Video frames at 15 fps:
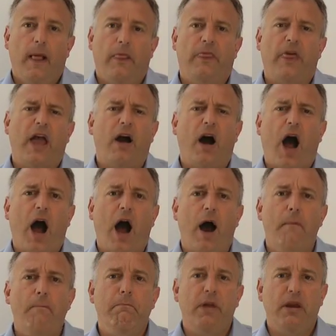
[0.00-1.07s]
There are
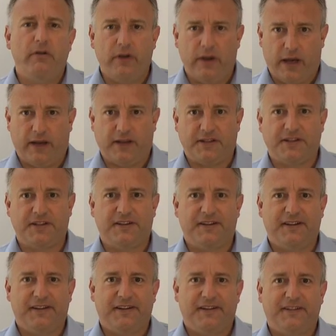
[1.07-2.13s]
a myriad
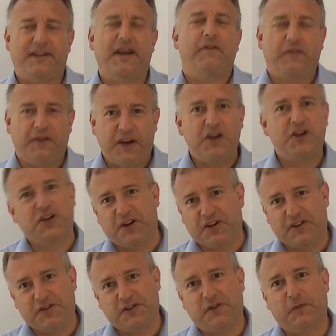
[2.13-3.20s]

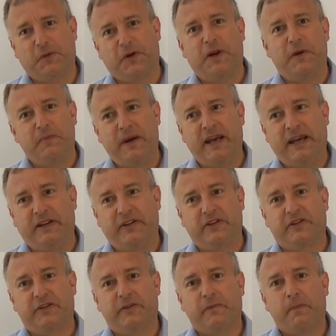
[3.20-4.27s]
definitions of what it
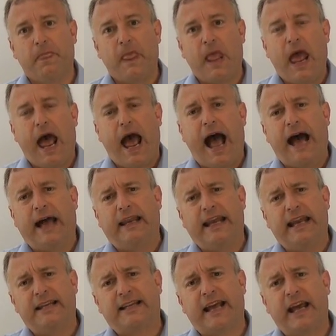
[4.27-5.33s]
means, and
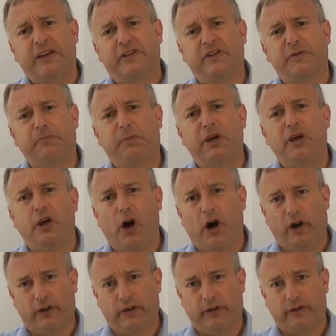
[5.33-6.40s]
it takes us
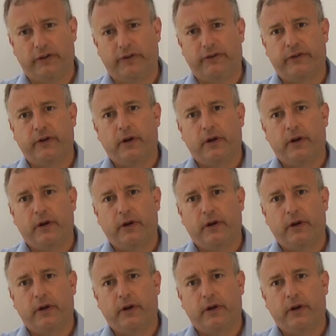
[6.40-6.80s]
beyond